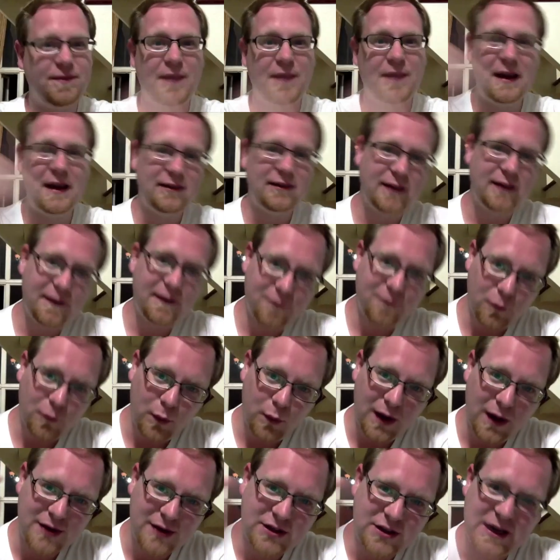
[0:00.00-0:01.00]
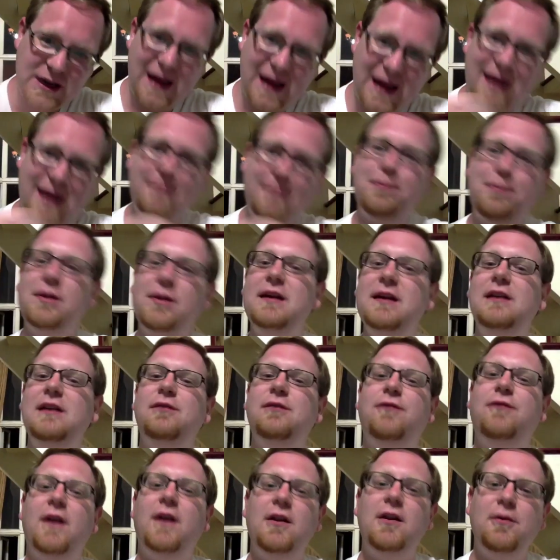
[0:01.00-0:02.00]
Thanks again for watching, and please
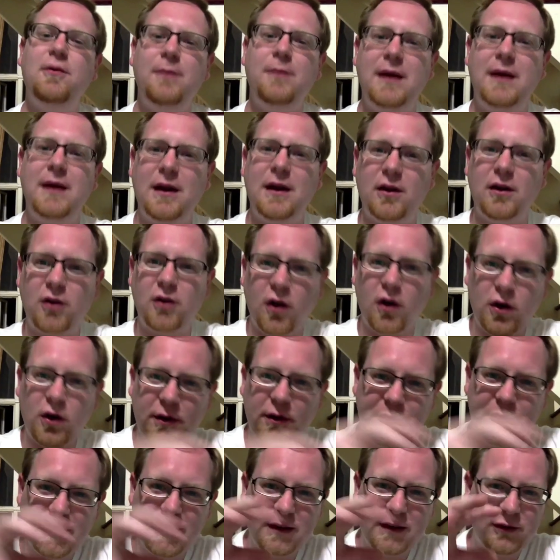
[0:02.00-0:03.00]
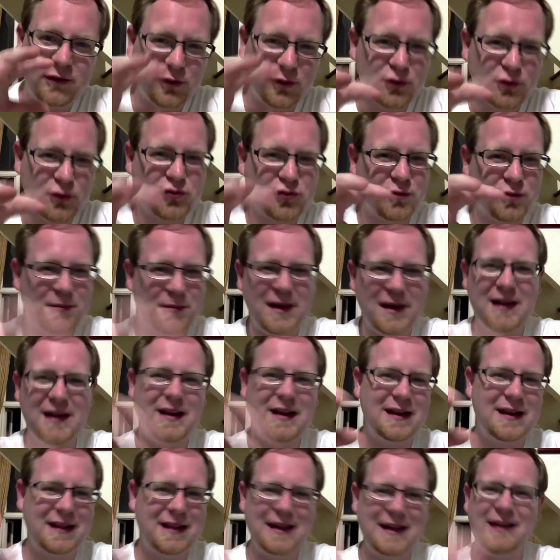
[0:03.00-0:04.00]
follow me on all of these social
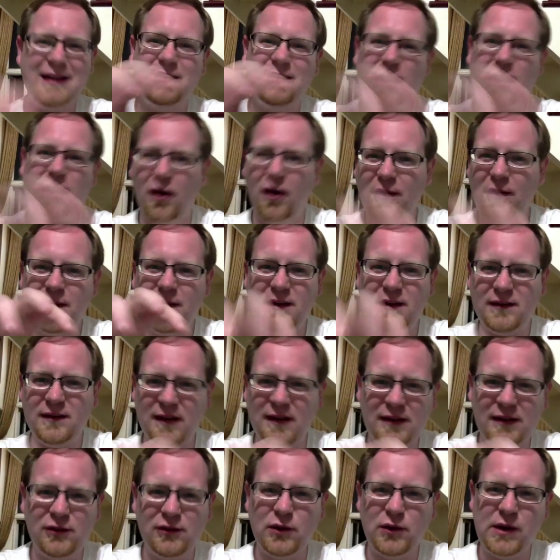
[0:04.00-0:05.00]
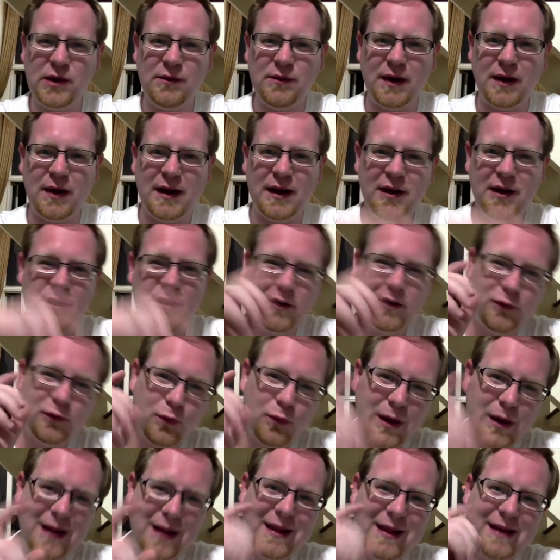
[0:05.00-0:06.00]
media links on this end screen right here, as
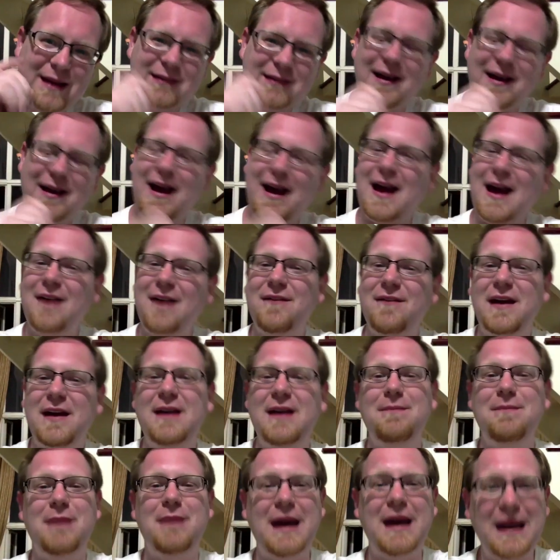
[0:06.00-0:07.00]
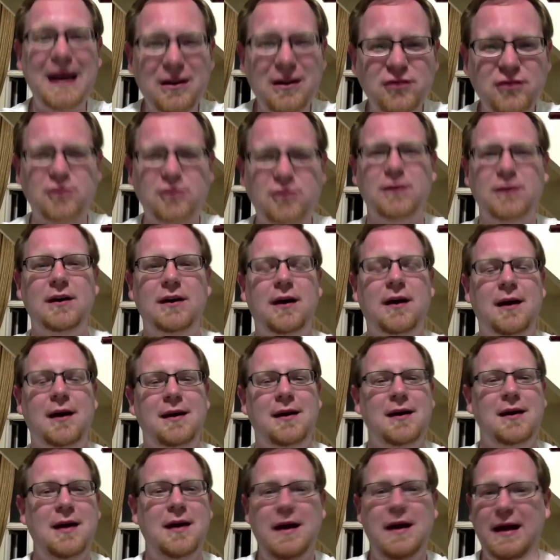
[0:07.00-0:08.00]
well as I have a Patreon.
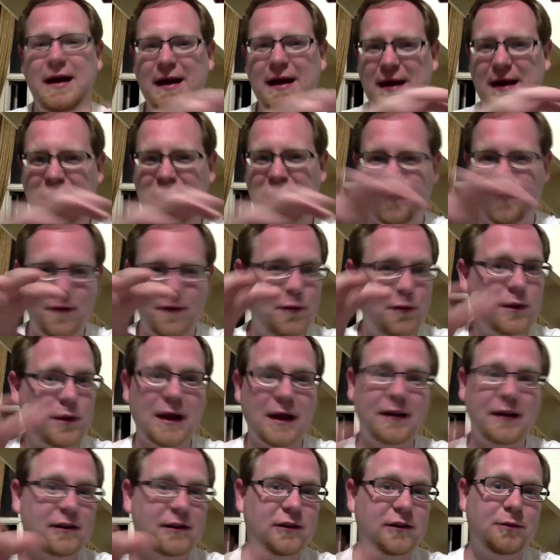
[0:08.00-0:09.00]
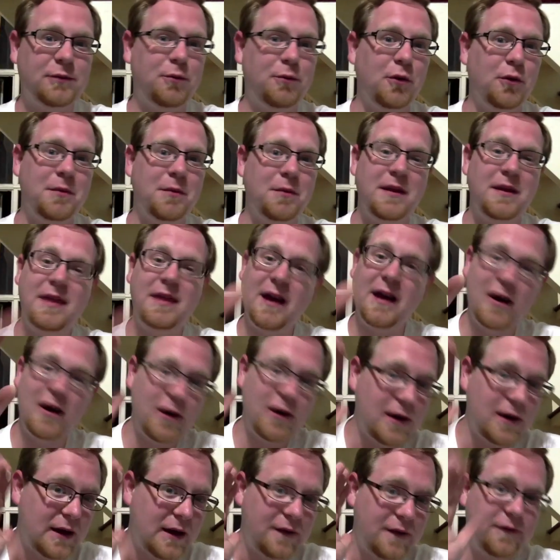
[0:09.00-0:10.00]
If you would like to support me there.
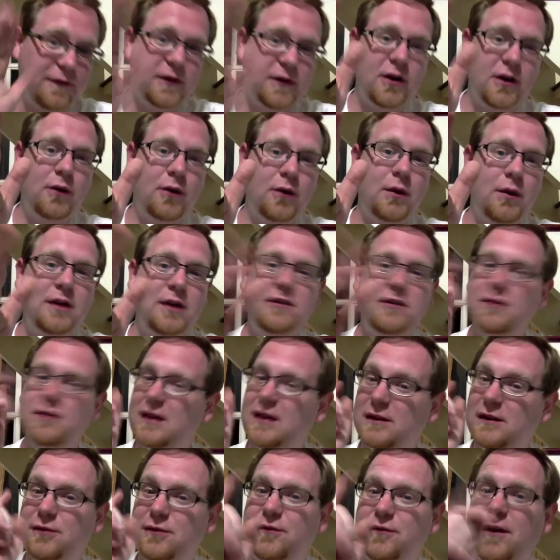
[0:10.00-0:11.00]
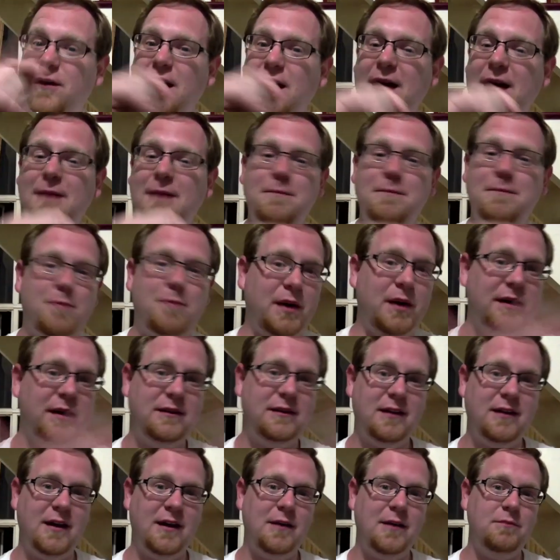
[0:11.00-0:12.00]
If you don't want to, that's fine, but
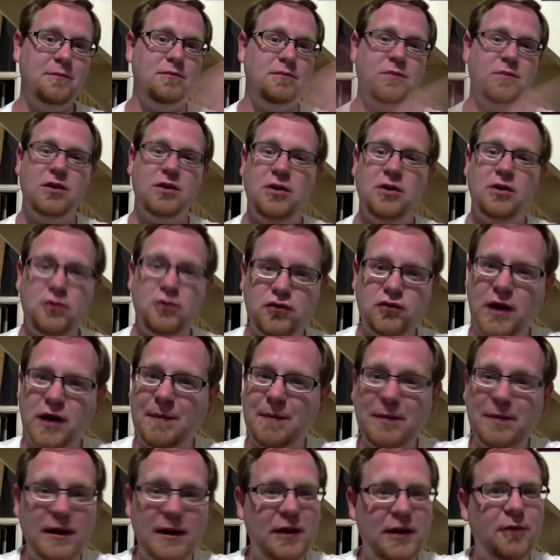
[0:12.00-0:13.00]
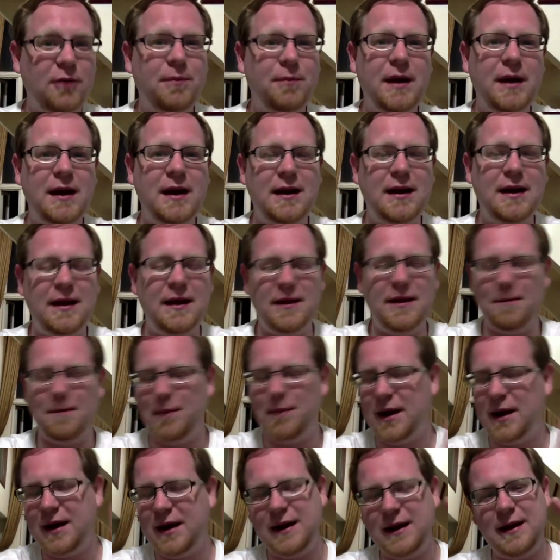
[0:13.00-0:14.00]
you know, drop a little bit in the
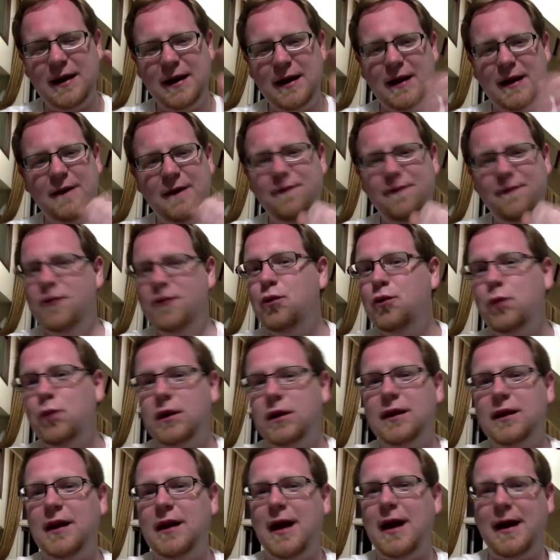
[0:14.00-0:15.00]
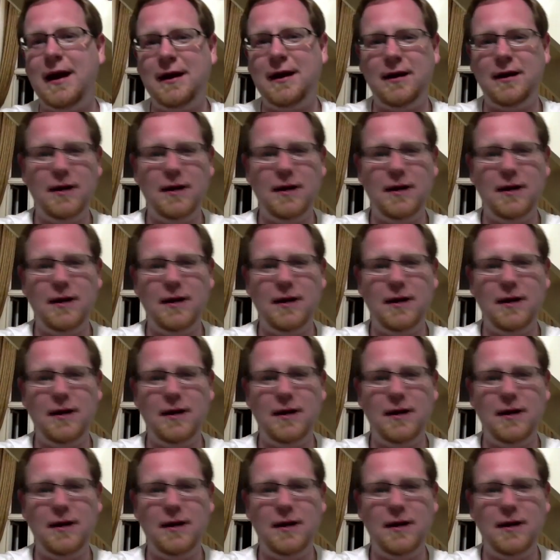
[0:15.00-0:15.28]
bucket if you would like.